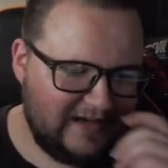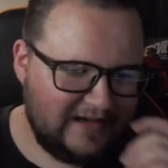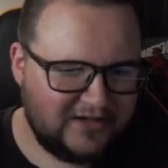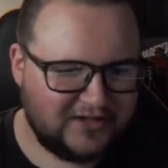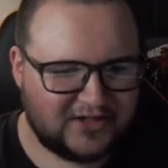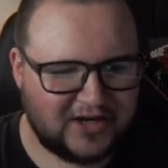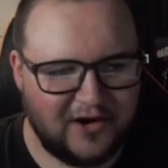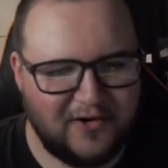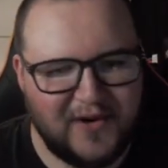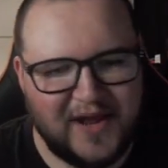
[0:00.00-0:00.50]

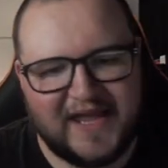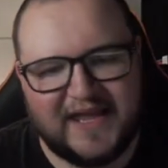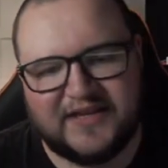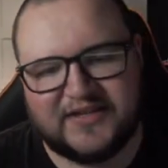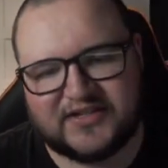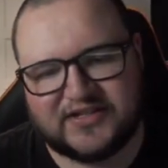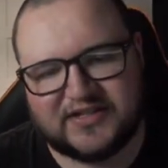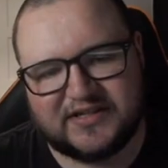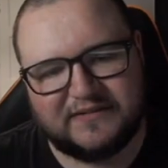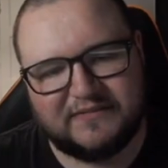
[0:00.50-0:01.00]
So
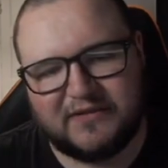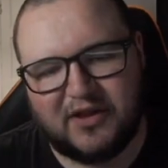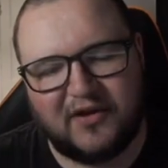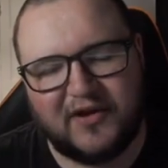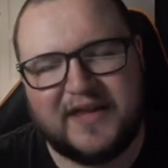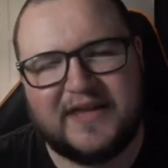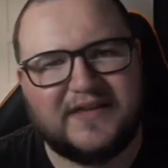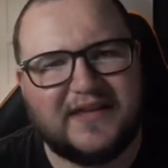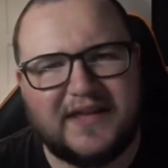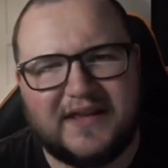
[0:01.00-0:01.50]
he's like,
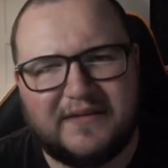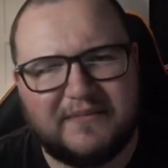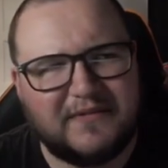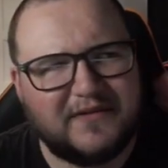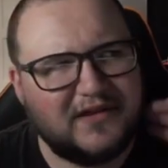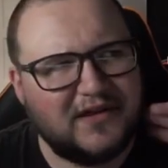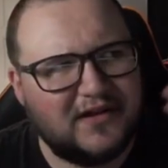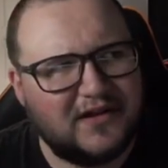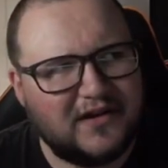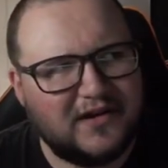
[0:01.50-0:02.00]
he,
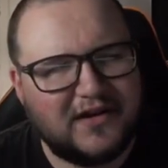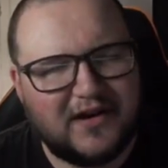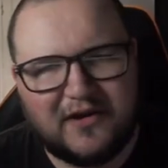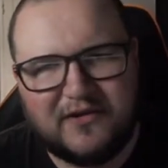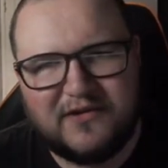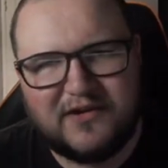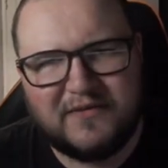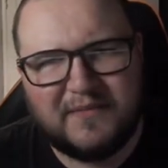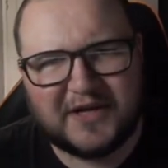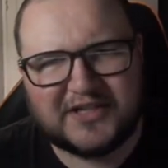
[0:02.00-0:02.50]
he, you know, you know,
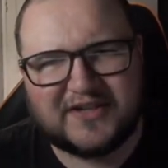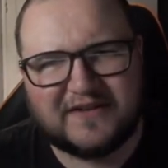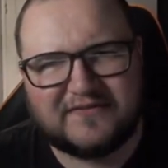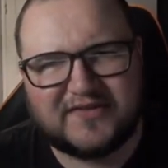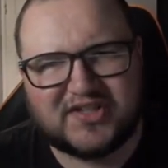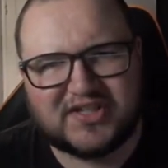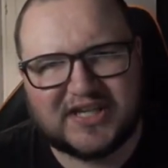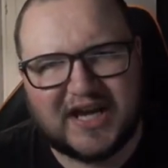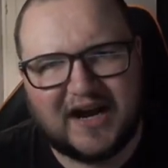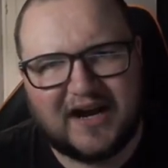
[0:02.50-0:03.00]
you must have
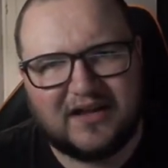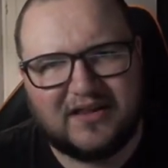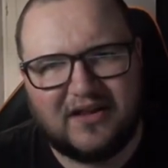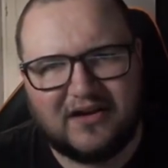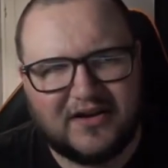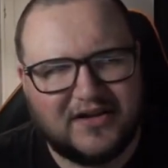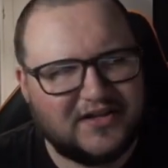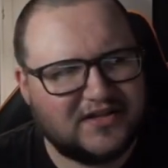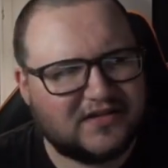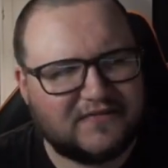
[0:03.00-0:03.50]

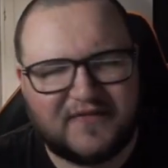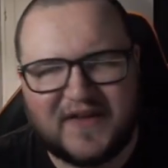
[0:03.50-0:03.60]
satellites,